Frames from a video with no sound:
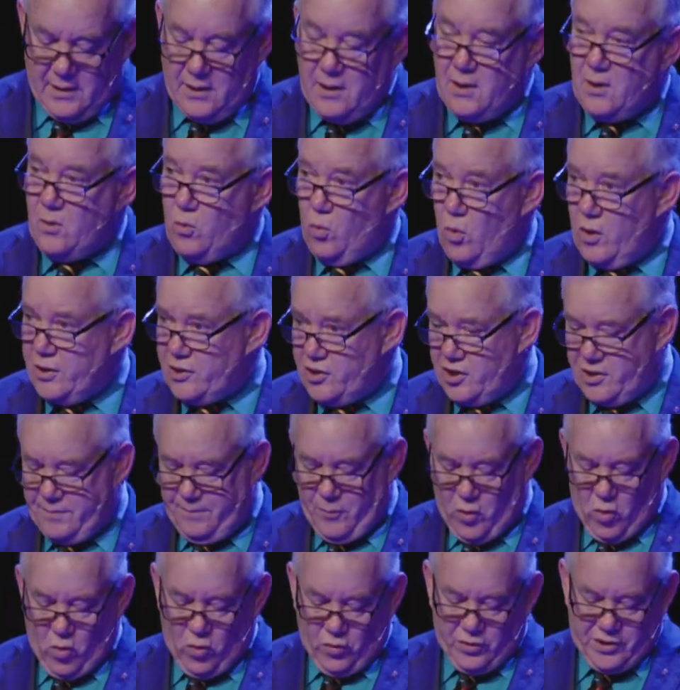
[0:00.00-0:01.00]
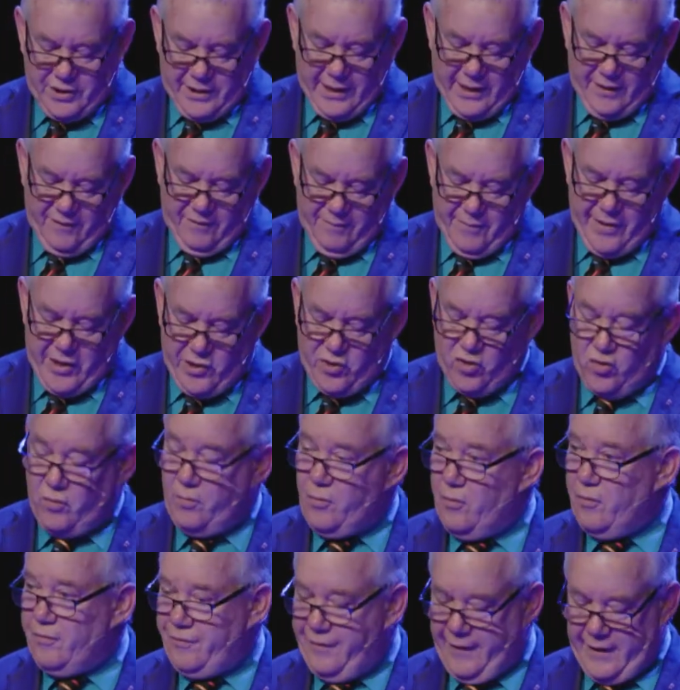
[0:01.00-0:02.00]
What small set of
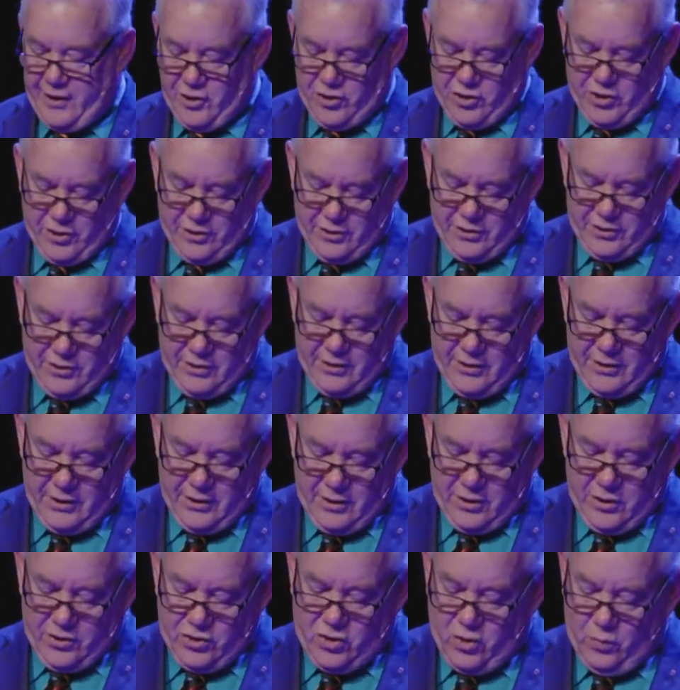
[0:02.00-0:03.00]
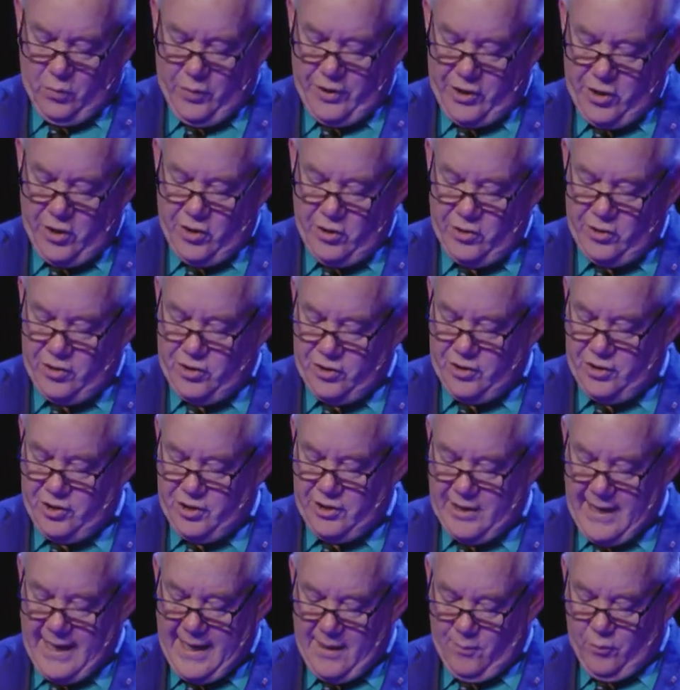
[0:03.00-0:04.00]
measurable features should we use to
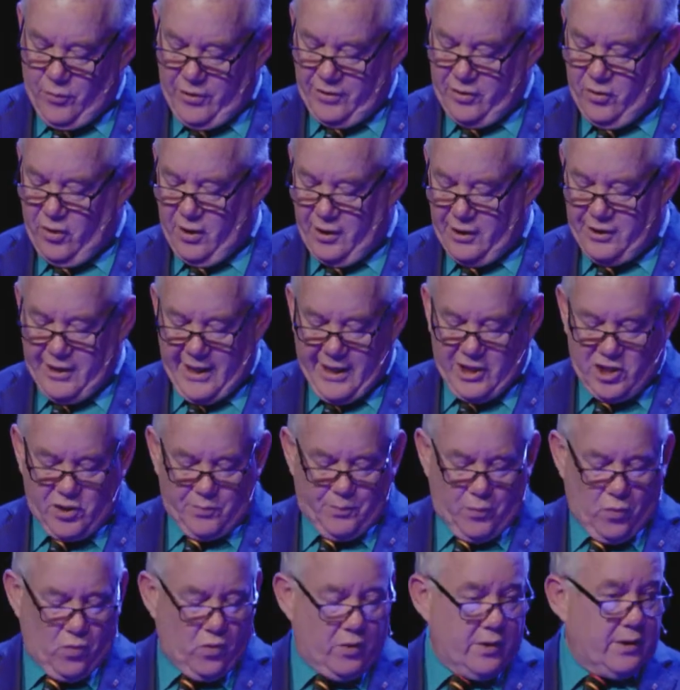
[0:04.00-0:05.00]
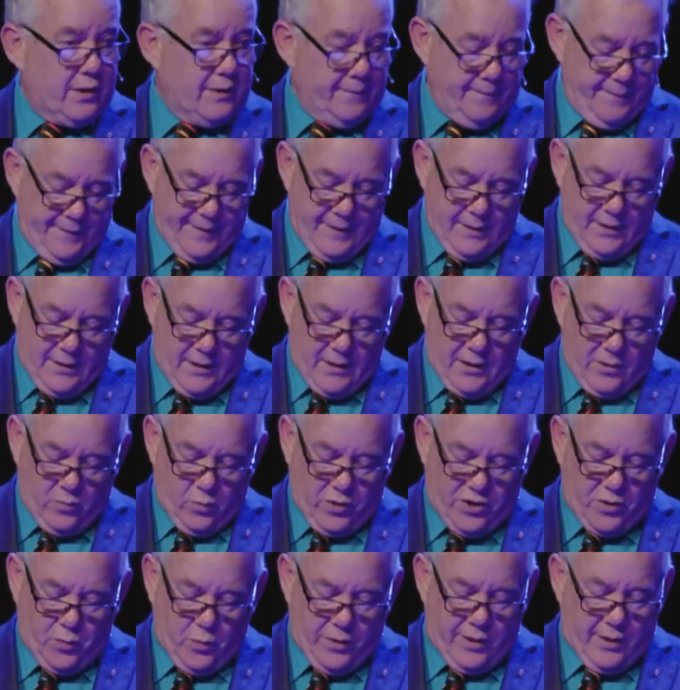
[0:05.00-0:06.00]
start with on a dashboard,
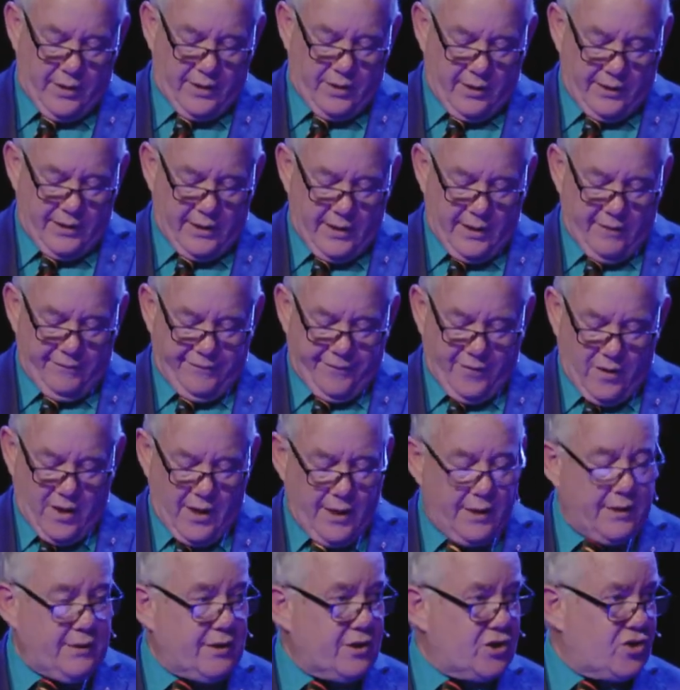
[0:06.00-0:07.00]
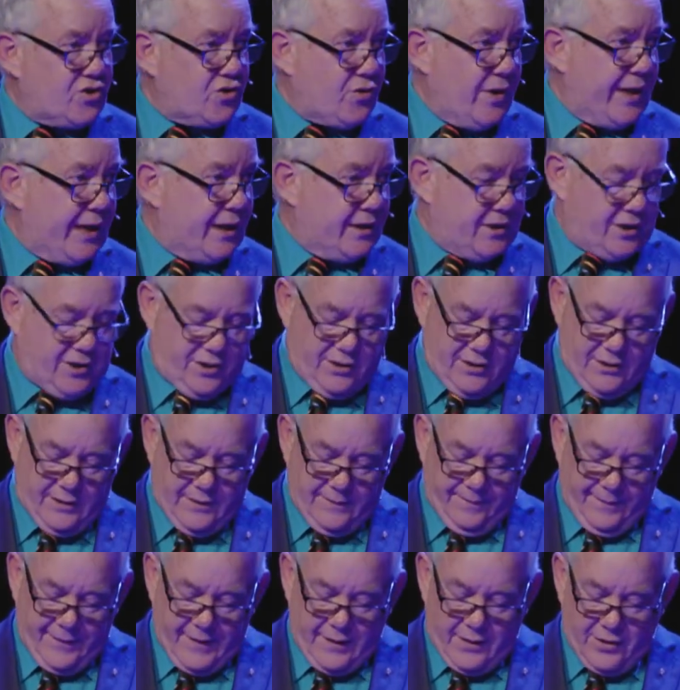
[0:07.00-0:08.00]
which would identify the strengths
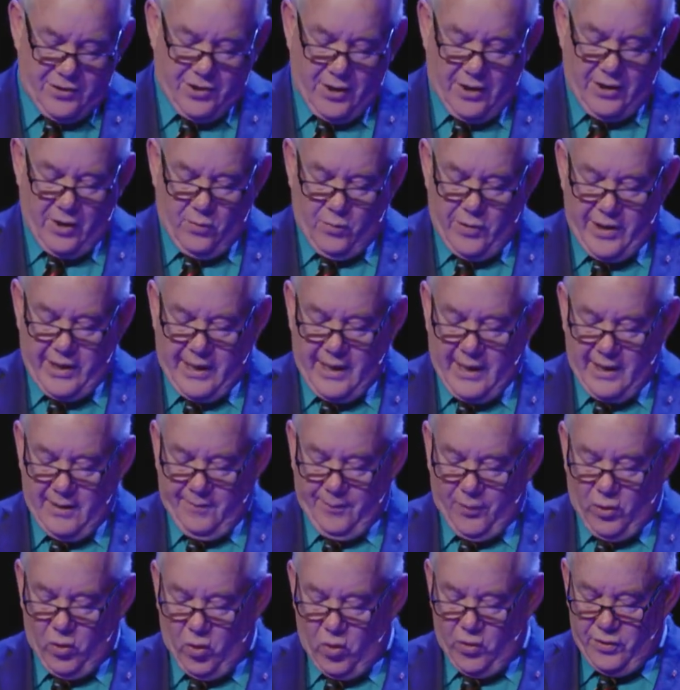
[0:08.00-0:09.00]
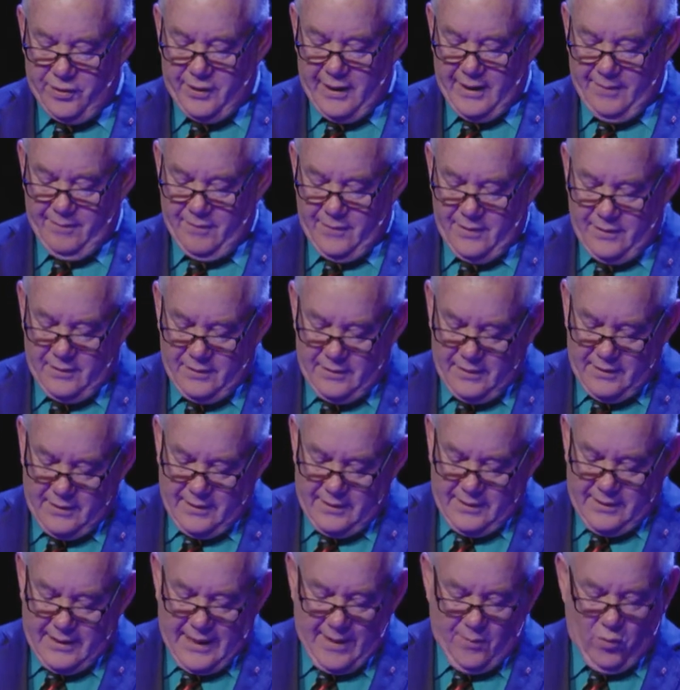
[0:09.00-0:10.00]
so that we can applaud them
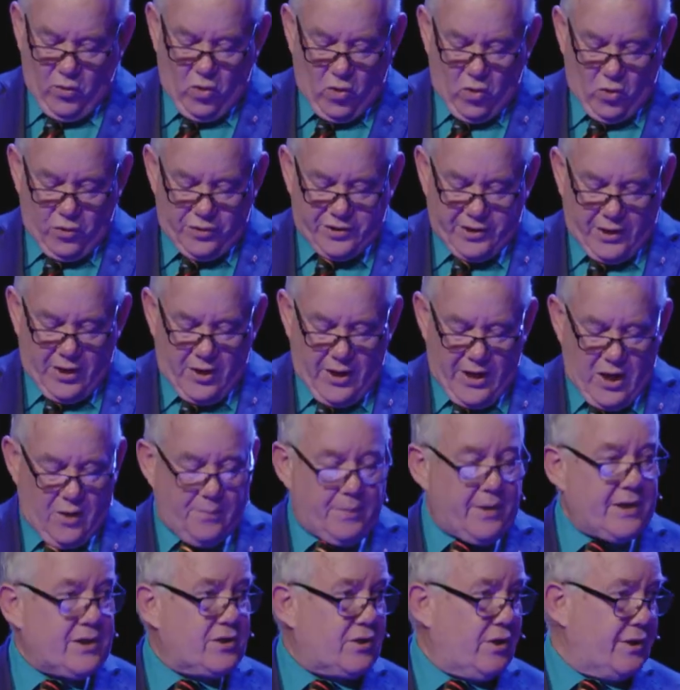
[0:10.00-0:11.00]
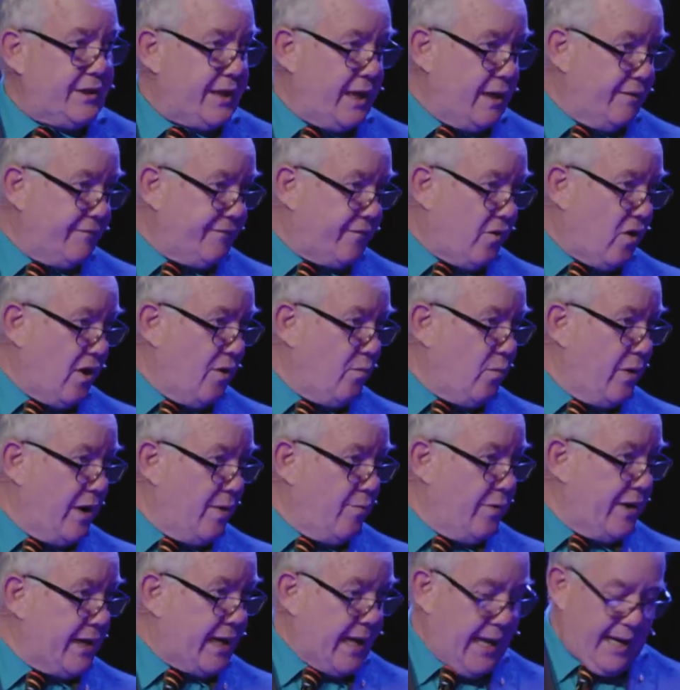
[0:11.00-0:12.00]
and will also help us identify where
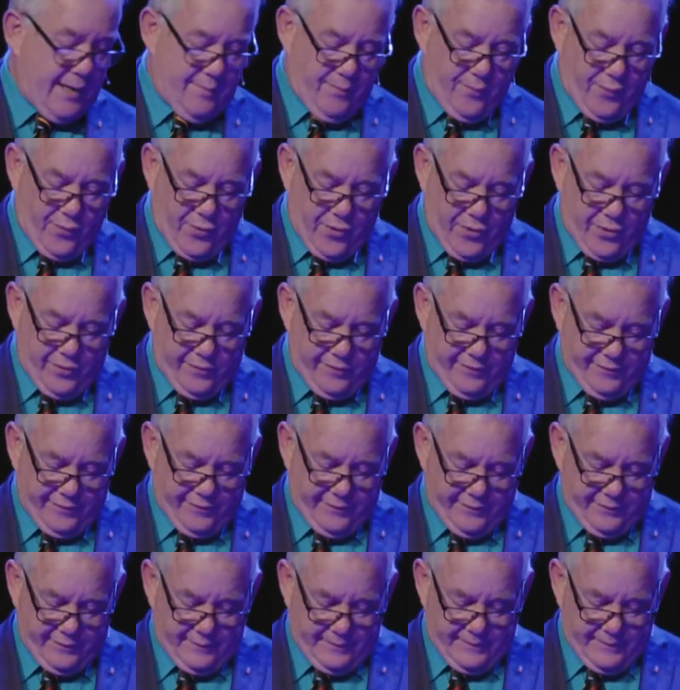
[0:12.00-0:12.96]
we can improve?